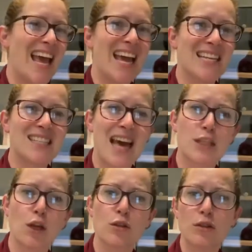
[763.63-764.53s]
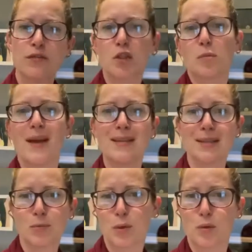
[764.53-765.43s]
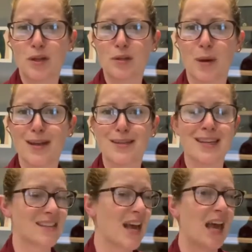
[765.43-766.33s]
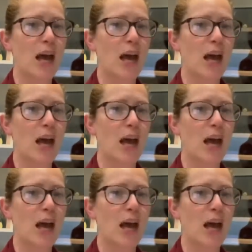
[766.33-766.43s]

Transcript: is there's lots of spaces between spaces,